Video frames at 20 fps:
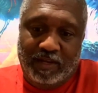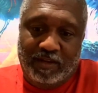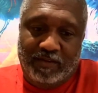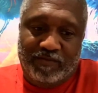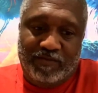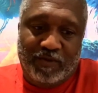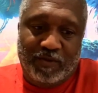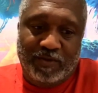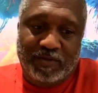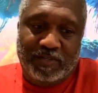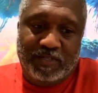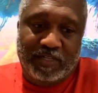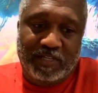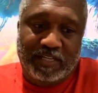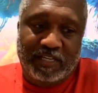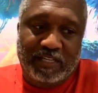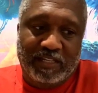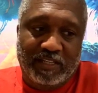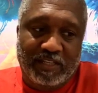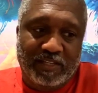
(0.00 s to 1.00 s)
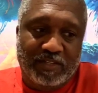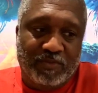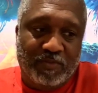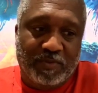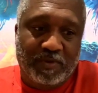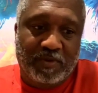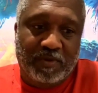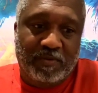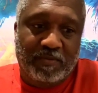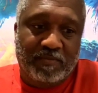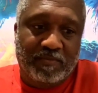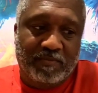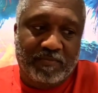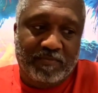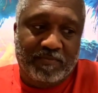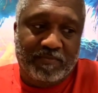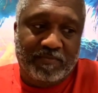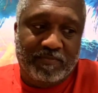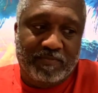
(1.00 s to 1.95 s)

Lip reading: And unfortunately, in this realm,